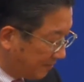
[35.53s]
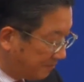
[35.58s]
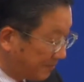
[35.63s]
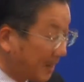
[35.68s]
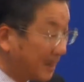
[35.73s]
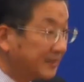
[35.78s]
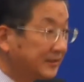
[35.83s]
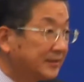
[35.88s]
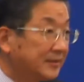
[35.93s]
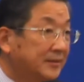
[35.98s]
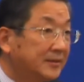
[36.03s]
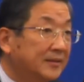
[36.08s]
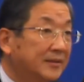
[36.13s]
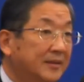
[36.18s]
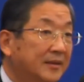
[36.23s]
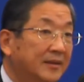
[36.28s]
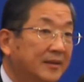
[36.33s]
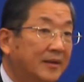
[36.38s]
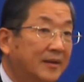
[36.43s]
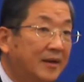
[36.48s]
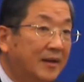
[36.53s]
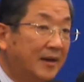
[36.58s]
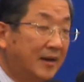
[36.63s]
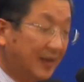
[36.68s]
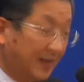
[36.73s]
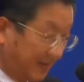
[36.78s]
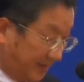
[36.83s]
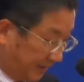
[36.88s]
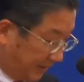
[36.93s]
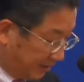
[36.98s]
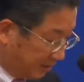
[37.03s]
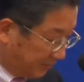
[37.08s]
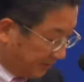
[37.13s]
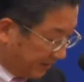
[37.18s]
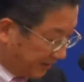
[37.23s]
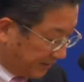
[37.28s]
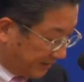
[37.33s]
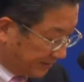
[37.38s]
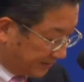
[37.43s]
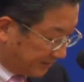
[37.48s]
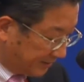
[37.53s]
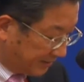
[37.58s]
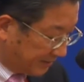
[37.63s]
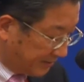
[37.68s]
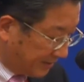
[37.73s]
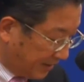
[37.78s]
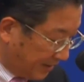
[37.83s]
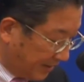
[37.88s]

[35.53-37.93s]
past experience.